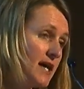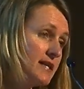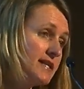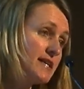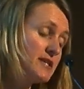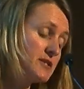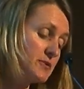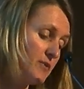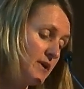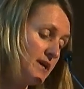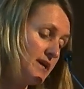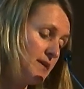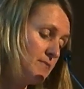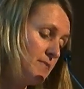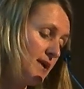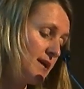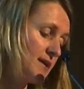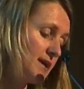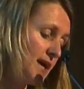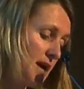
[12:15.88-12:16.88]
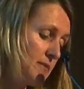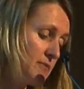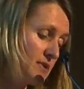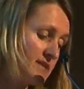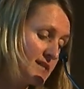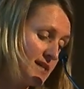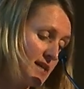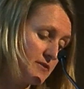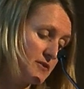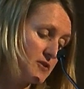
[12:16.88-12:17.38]
Next week in Mount Gambier,
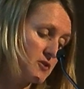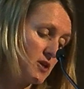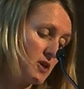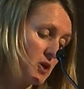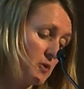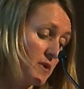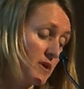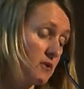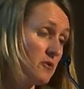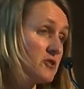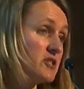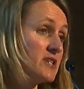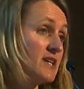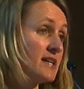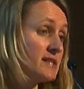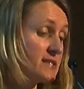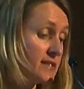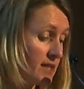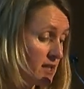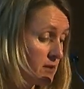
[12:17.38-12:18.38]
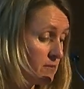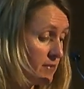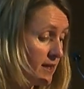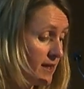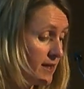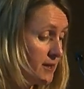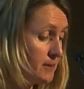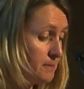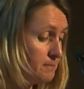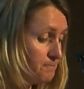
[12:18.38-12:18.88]
South Australia, we'll be launching our second
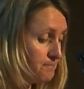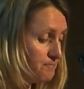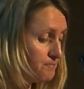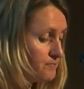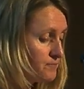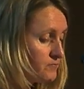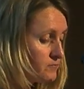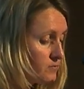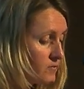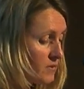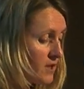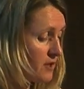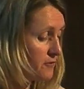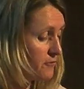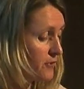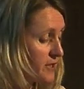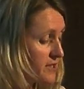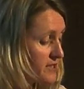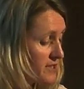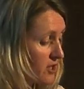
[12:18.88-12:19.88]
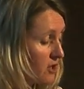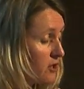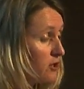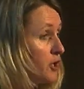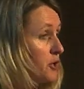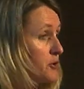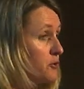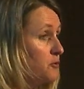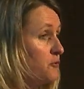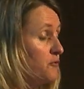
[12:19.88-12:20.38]
beta, focusing on
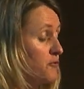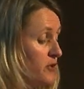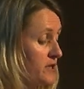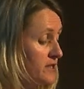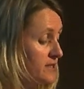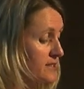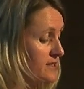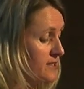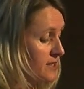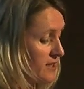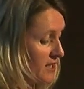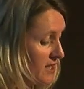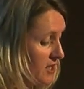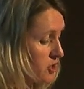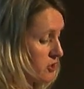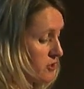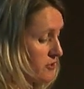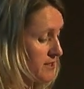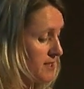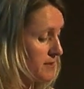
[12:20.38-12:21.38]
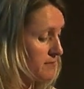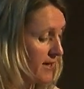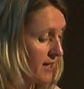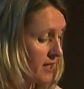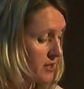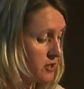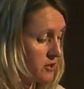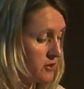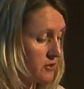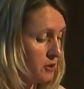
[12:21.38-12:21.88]
local voices and the issues that
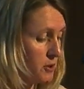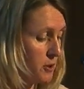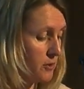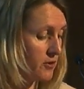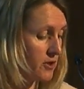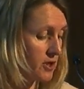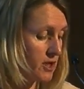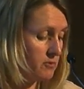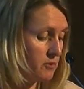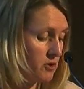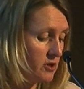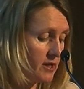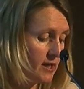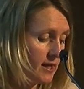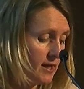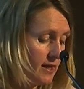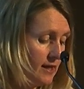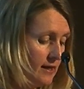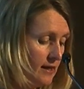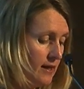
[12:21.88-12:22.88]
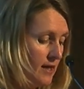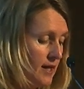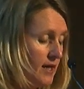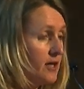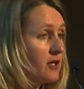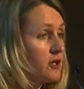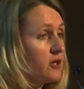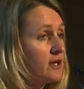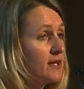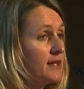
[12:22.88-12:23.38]
matter to the community,
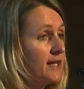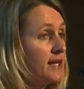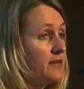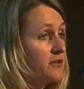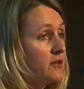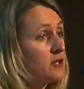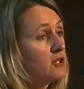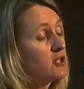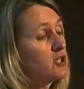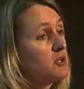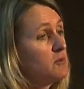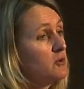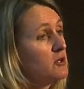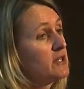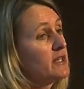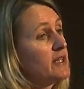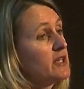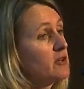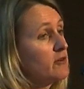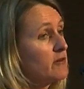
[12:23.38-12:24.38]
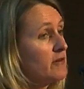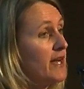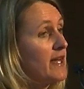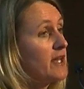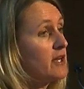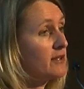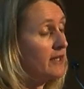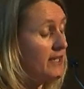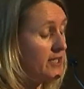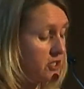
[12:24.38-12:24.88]
letting the community
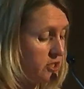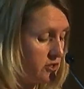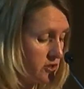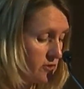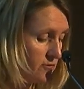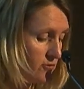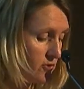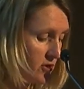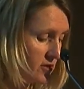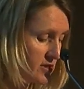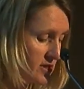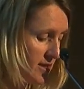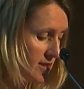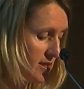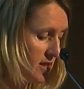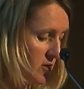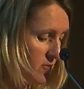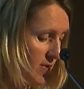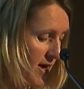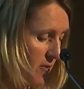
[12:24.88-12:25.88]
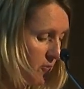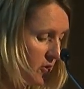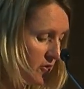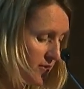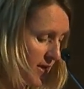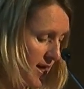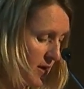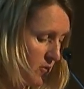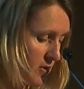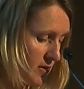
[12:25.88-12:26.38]
create collections of content around what
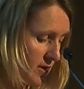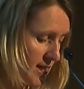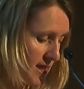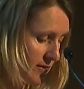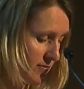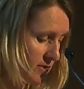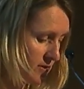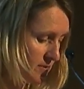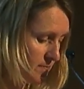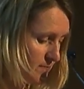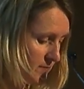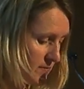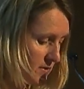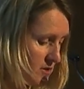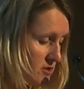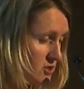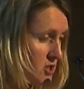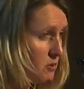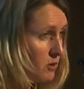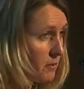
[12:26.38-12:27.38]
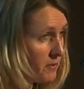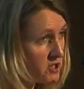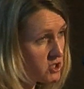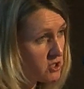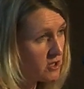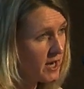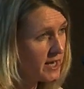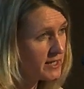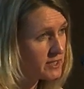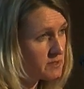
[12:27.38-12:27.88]
they want covered. So we'll be
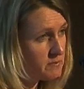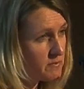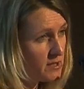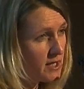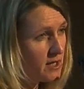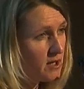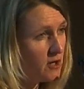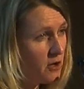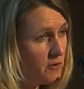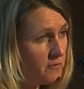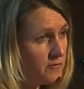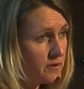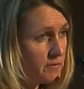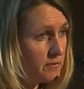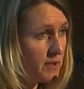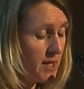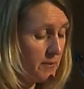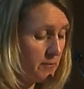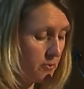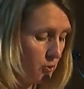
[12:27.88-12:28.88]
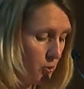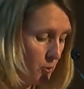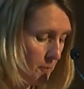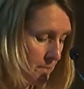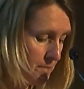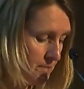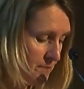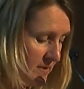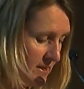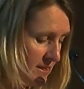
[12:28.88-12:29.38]
trying to be of the people,
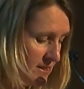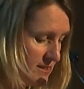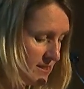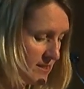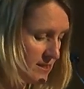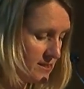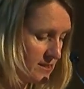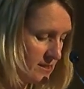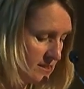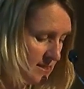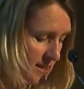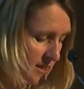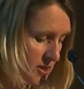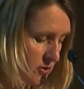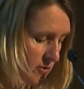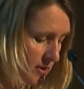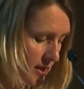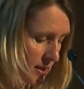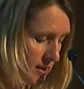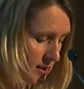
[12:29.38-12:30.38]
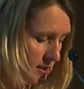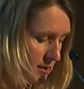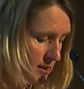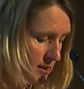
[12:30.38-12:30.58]
citizen-centric,